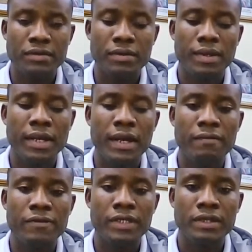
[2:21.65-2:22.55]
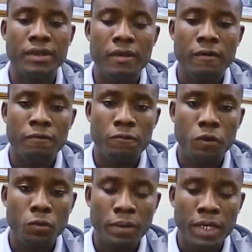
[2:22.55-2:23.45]
they have the
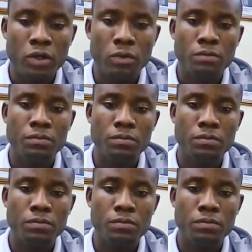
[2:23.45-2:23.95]
full backup